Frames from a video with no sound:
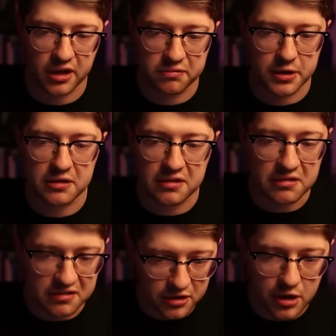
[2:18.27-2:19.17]
I guess we could
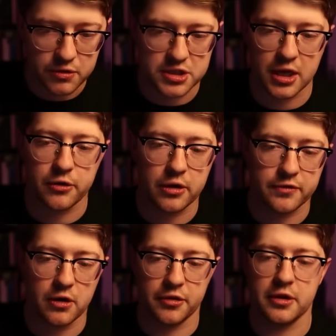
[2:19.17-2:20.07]
say 0 to get rid
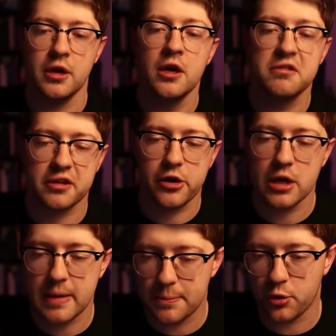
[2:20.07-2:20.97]
of all the
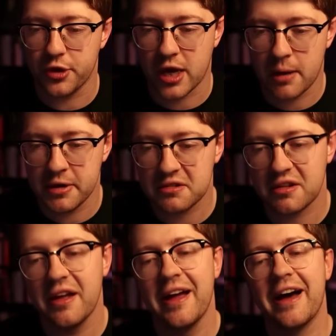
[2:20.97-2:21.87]
security people in the comments.